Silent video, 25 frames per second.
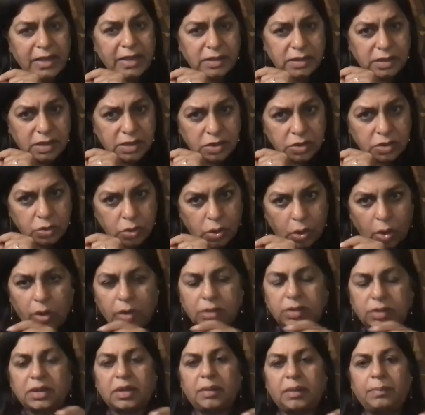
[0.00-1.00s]
is
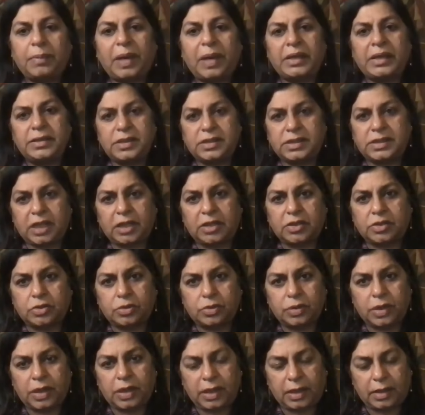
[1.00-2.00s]
not the mindset
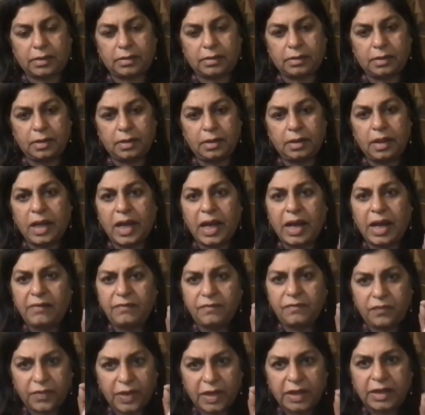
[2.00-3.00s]
today.
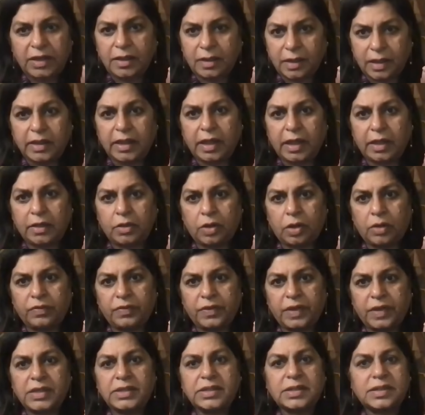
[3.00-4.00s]
I'm very clear
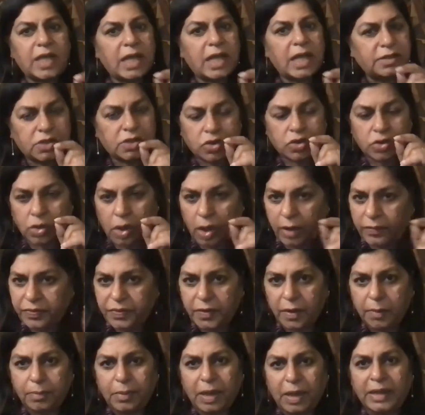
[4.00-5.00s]
on this. That's not
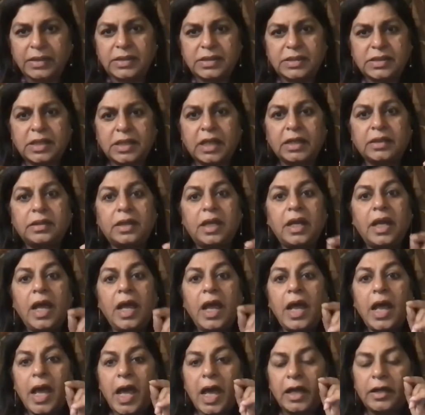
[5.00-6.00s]
the mindset.
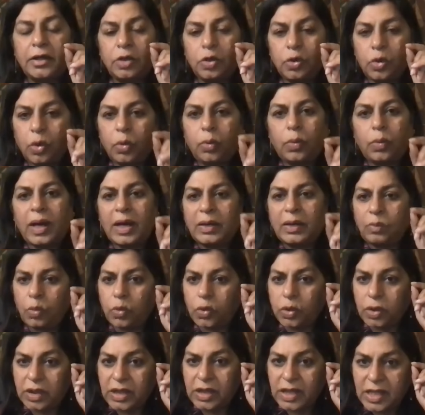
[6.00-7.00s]
And no one
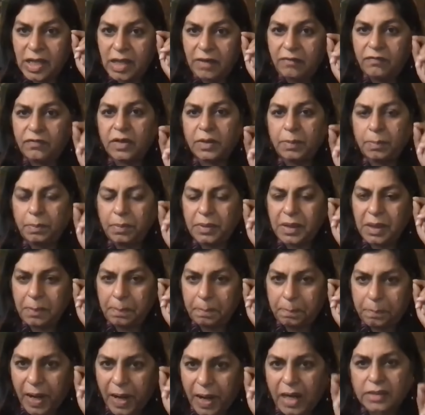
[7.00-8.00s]
would even
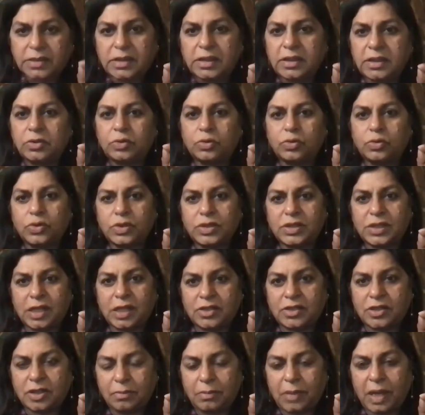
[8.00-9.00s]
be party to
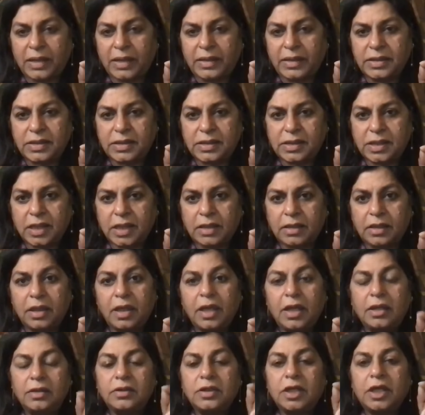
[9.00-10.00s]
such a mindset
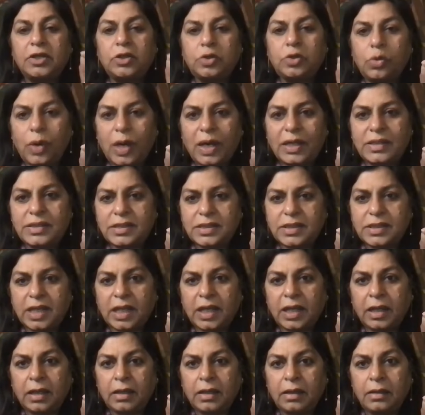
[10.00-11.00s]
that you are
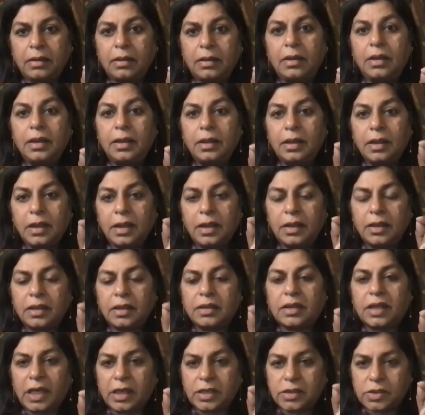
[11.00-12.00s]
saying in
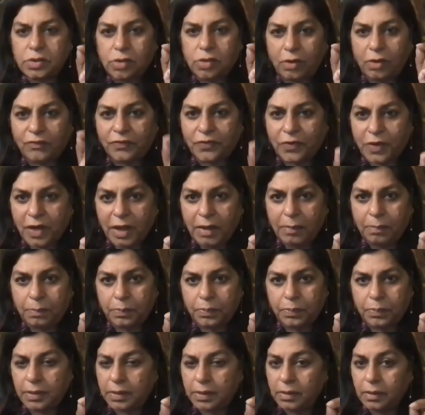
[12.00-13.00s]
a case of
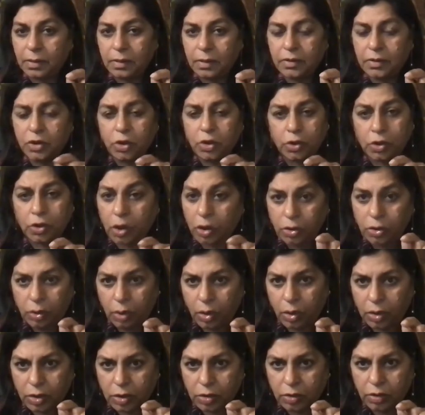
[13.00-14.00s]
rape. You're not
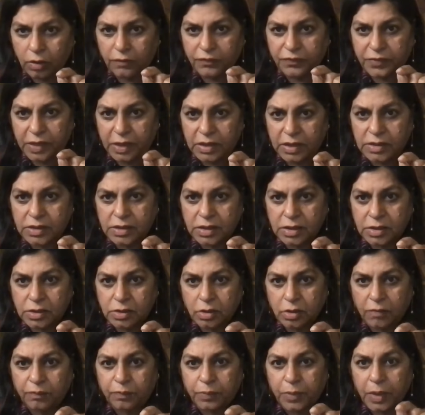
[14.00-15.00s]
talking of
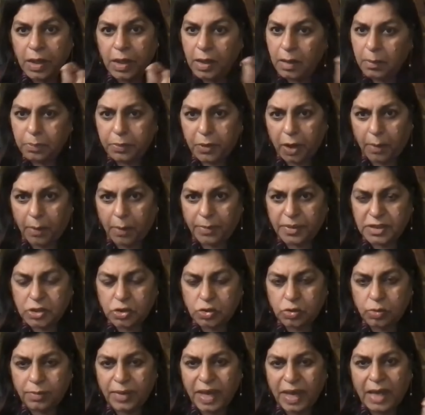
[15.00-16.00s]
cases of promise
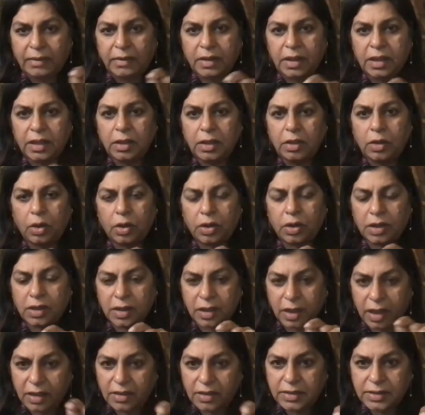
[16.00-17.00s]
to marry or a
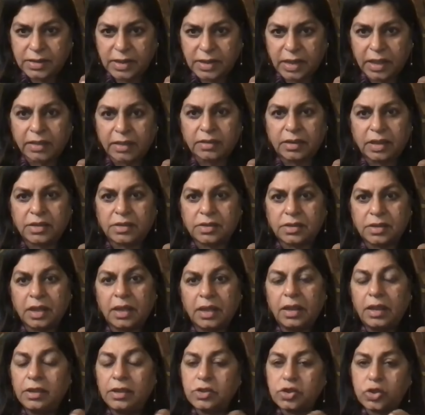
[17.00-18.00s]
girl saying that.
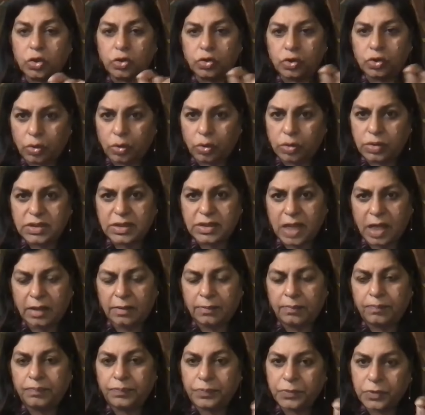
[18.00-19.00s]
So
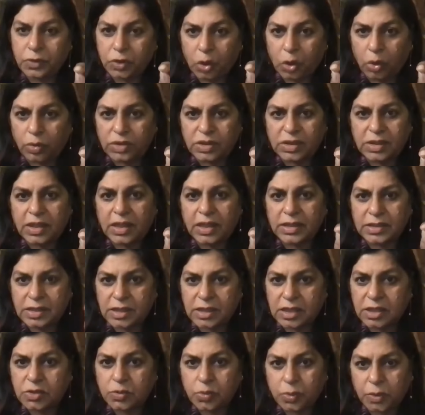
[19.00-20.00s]
those
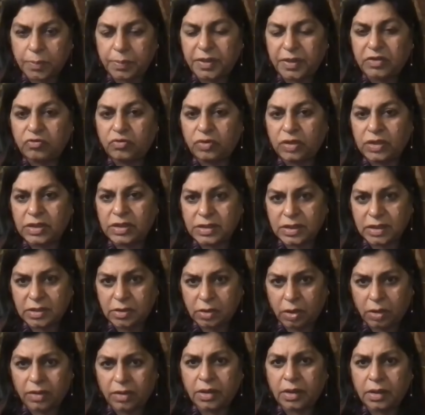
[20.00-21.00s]
cases would be treated
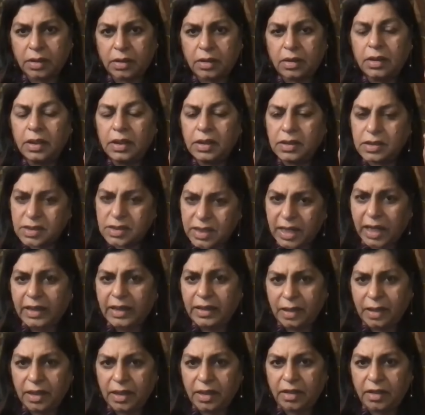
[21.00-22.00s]
on a
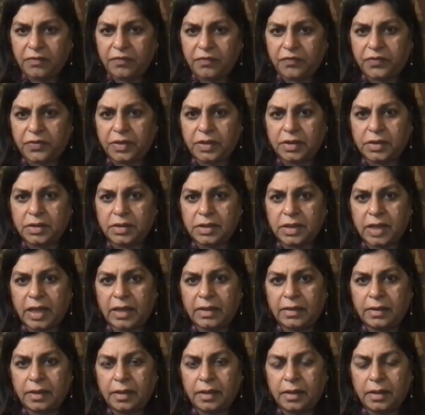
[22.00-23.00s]
slightly different,
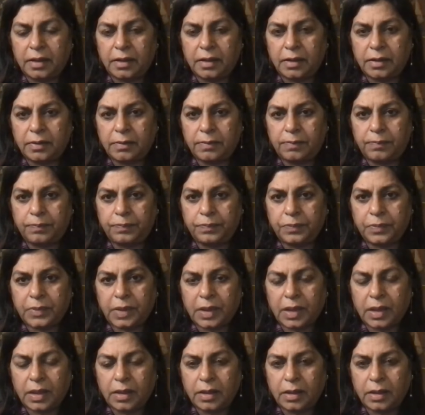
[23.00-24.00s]

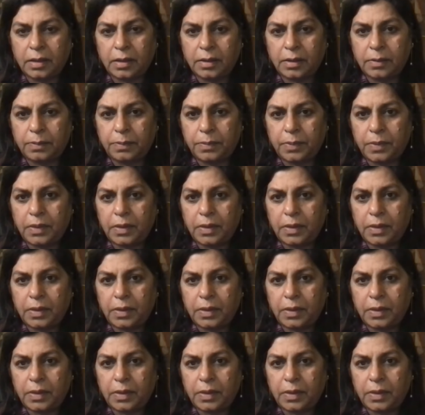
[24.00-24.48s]
in a